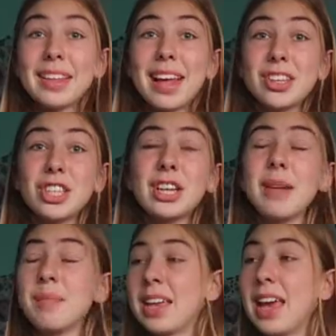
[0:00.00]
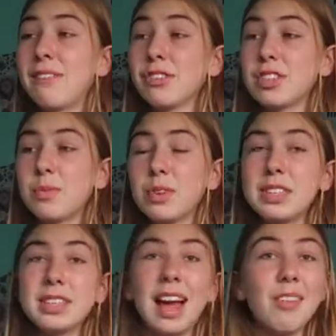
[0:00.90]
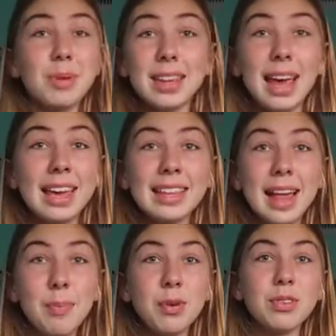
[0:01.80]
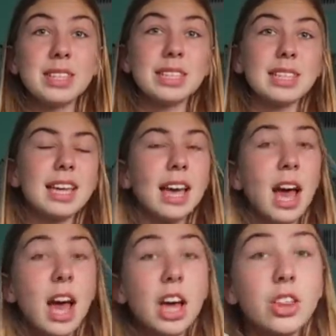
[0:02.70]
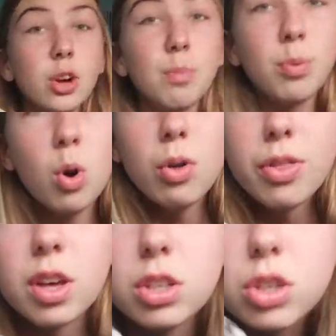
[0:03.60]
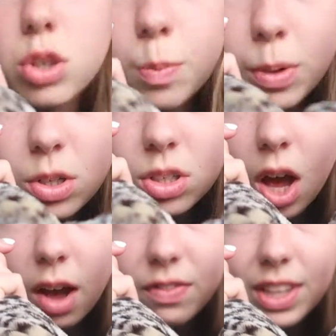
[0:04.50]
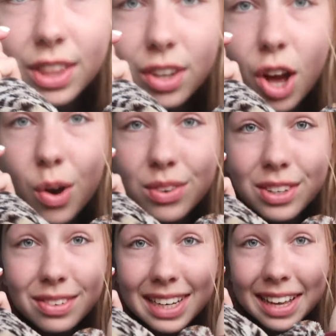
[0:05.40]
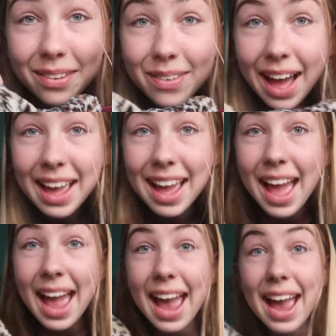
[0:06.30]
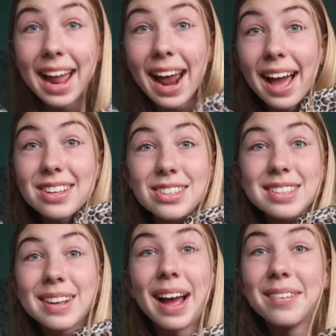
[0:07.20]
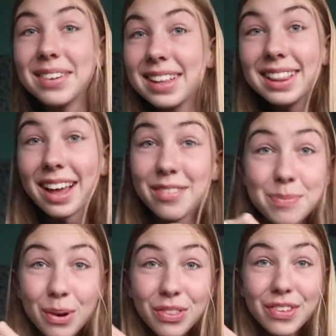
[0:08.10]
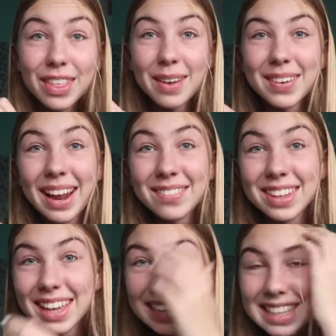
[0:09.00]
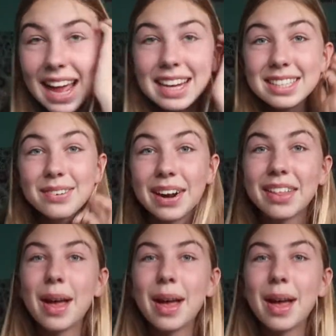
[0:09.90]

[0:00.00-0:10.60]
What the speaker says: collection, and for some reason I've been liking leopard recently. They're both super soft in their own unique way, and I really love both of them and I'm really excited to wear